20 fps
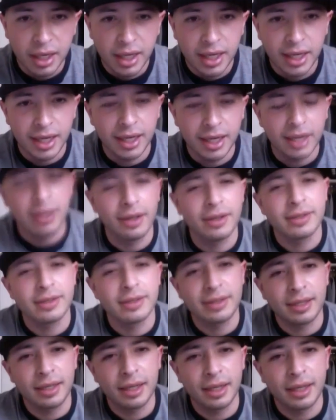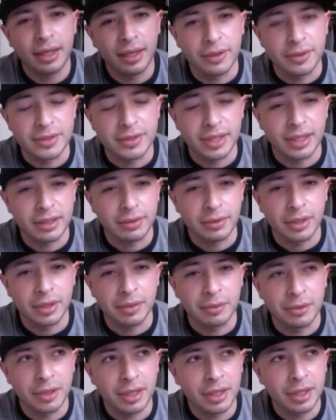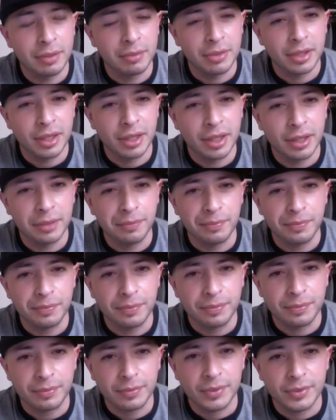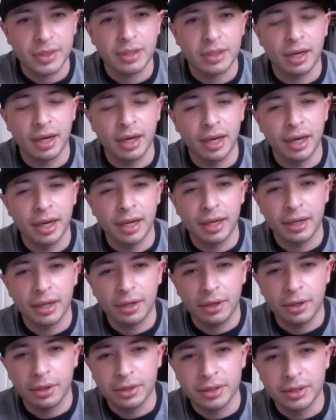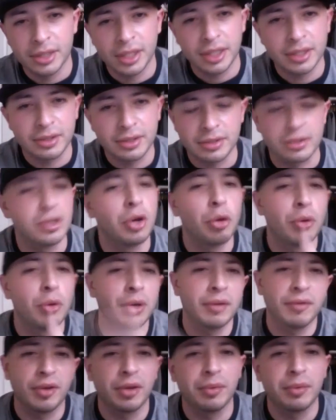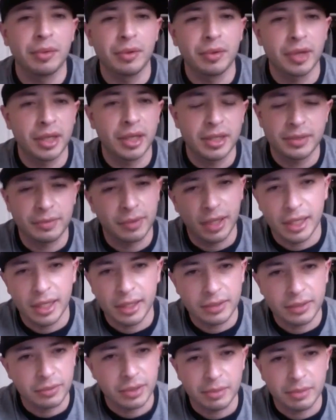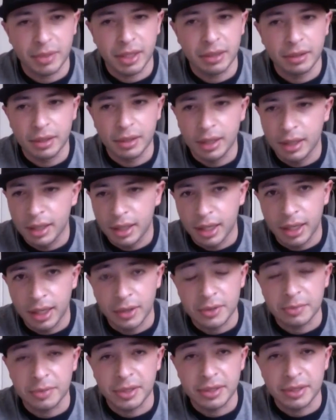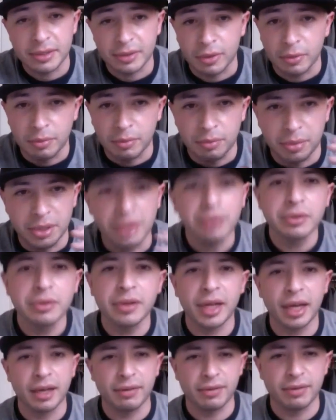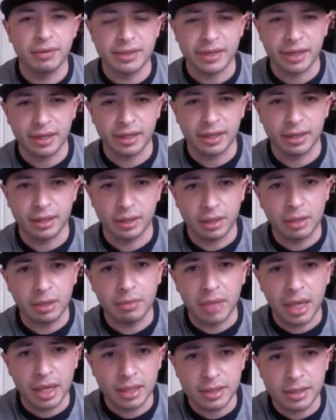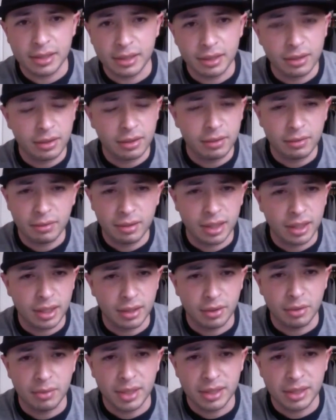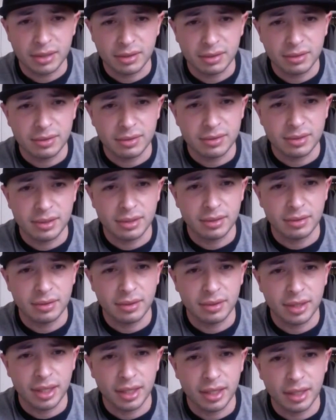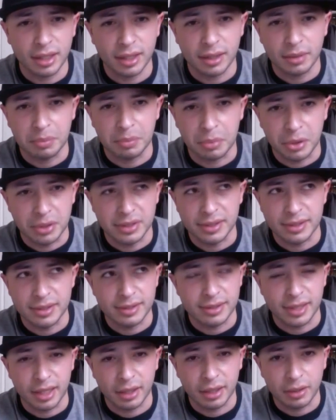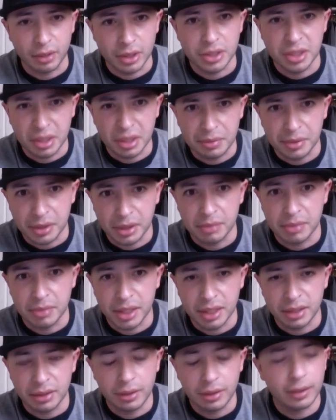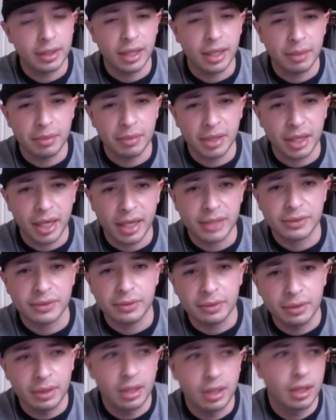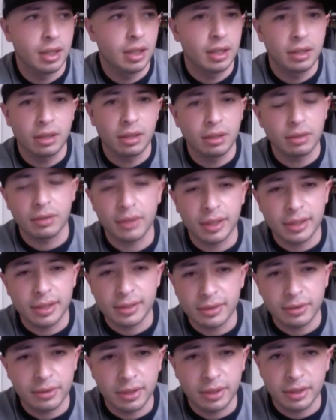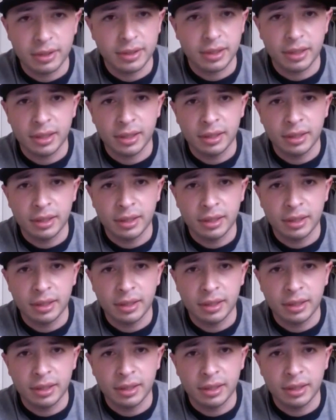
And I was like, it was like three in the morning. I'm like, all right, call judge. There's no one available, and I just I just went to bed. I was pissed. So, but don't do that if it's like a good match and you know like you're about to lose and you're like and person's like legitimately beating you and not being an asshole. Don't do it. It's so irritating.